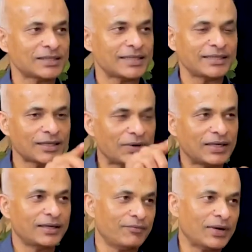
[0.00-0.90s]
saying that
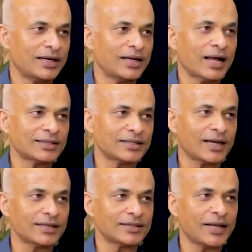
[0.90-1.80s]
as
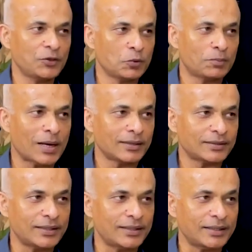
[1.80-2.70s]
a Hindu
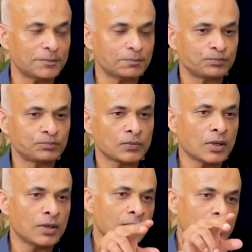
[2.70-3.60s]
party,
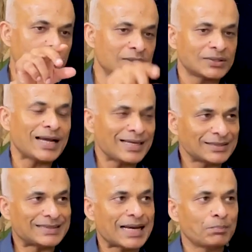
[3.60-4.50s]
this guy is a
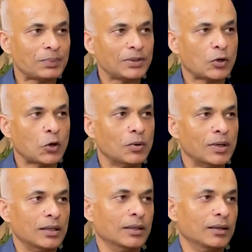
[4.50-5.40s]
temple goer.
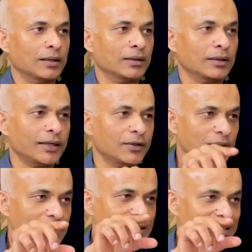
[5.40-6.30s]
You know,
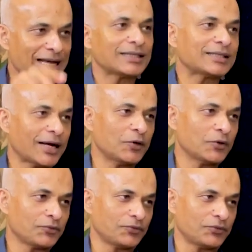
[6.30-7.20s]
he's that kind of,
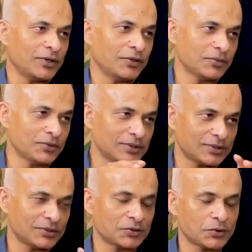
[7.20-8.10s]
you know.
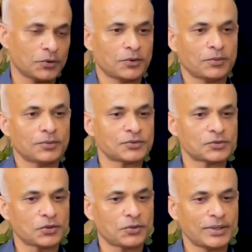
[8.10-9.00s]

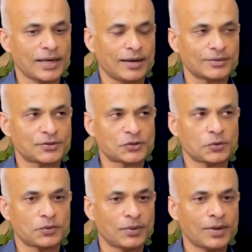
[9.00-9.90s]
So
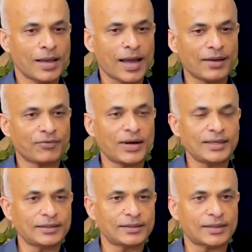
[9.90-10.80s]
I
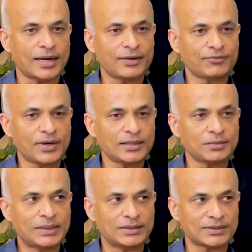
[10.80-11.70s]
find him
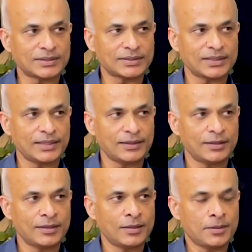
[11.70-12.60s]
interesting,
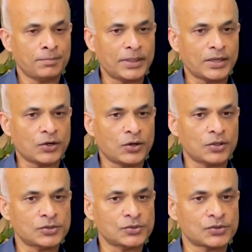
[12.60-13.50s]

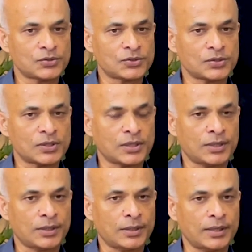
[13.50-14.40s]
because
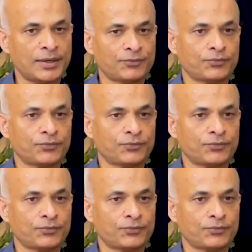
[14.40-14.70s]
if